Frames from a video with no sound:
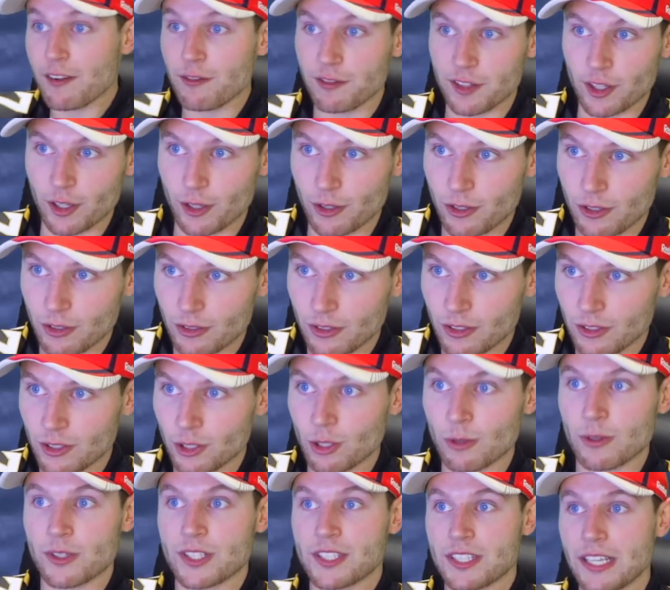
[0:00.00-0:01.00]
of you,
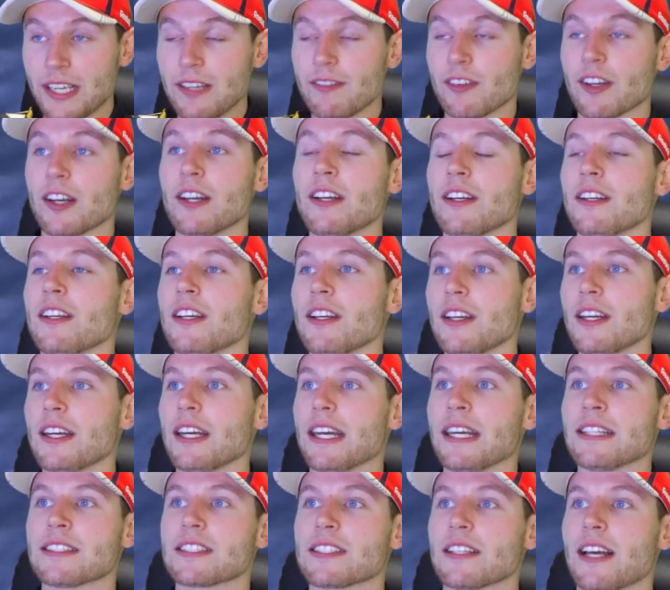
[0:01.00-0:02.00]
your receiver,
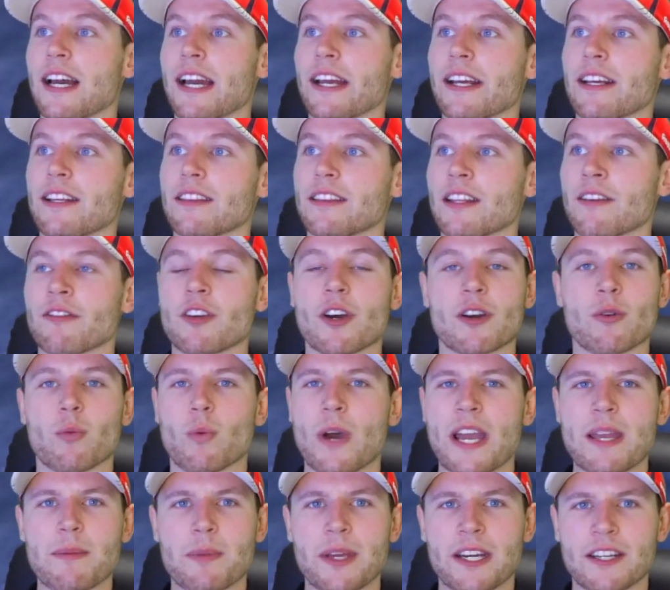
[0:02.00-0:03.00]
it's like they've got a
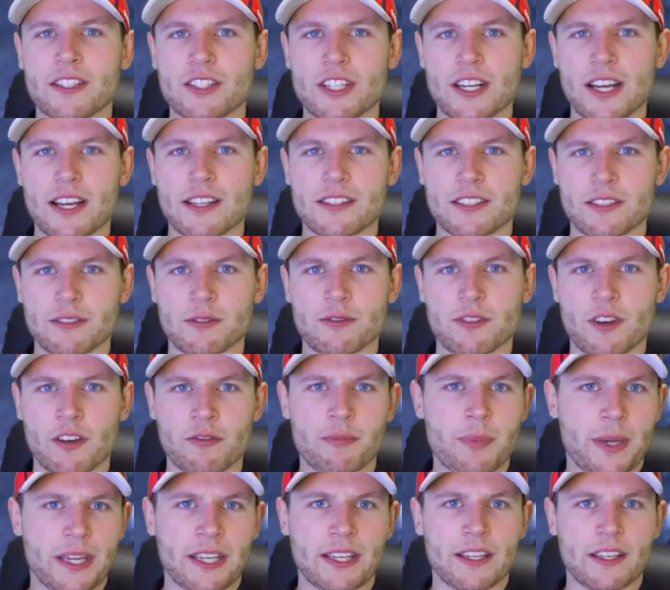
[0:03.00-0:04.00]
way better chance of,
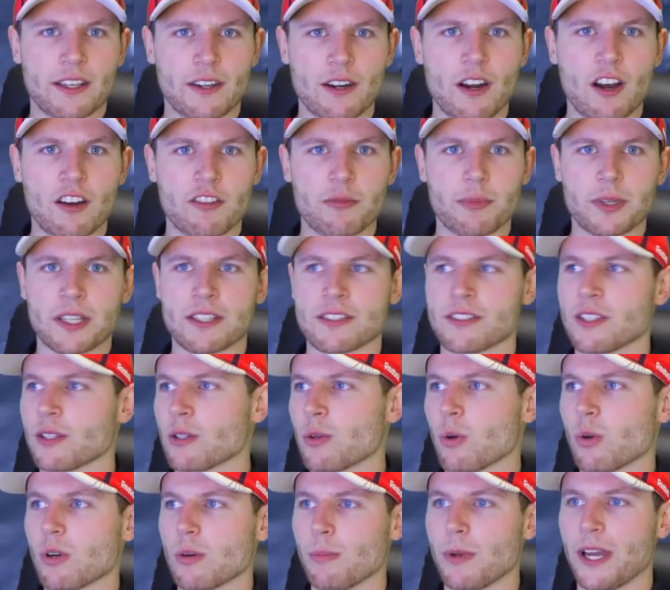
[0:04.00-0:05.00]
of picking it off because the
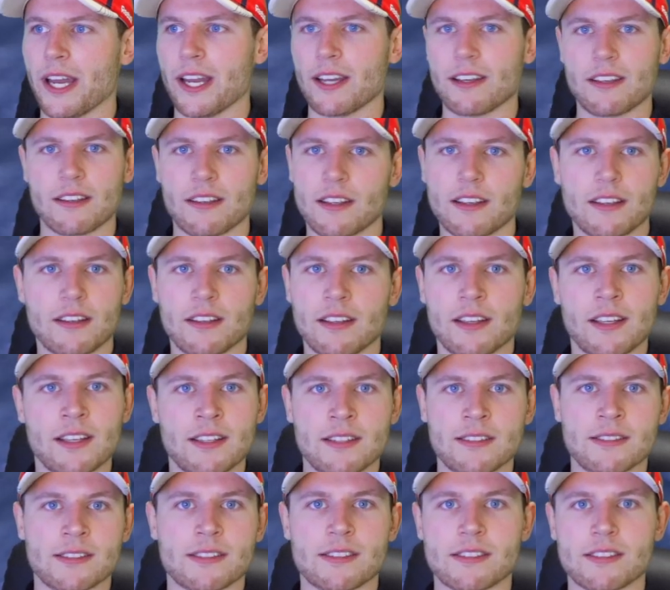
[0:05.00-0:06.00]
quarterback
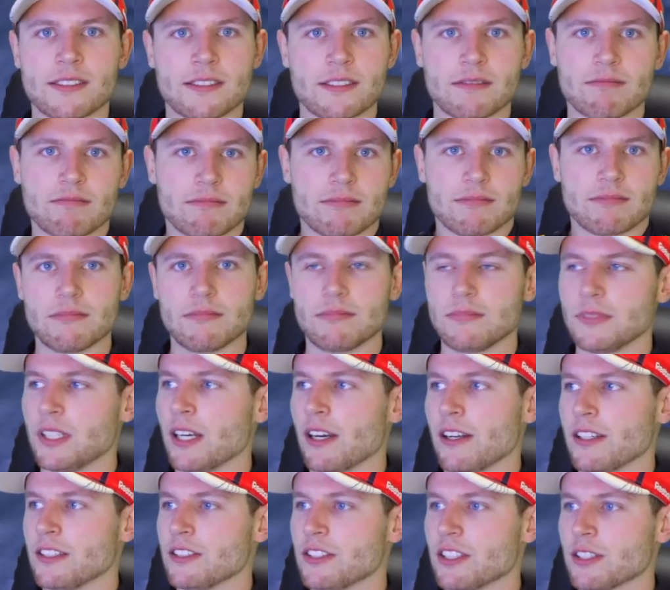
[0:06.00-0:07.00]
is, you
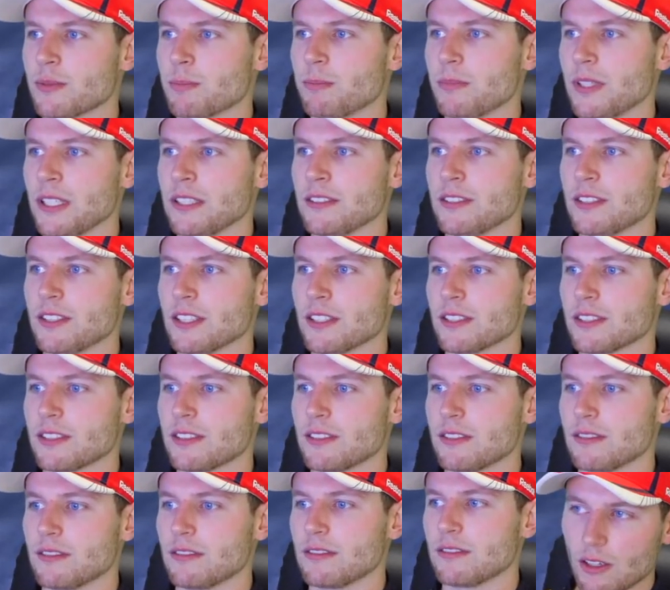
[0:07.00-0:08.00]
know, he's just he's
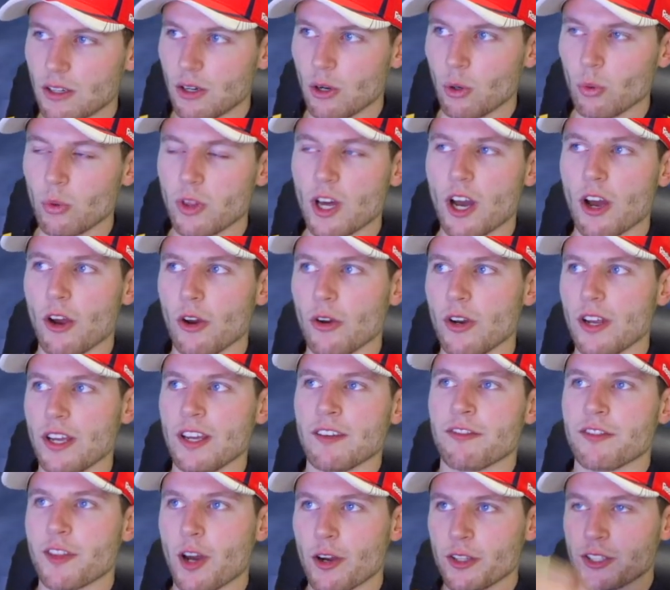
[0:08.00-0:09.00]
just. Although
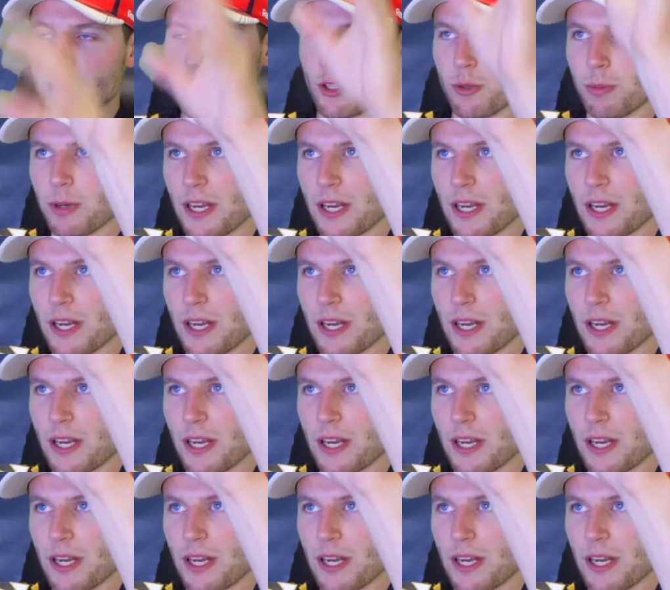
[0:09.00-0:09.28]
if those two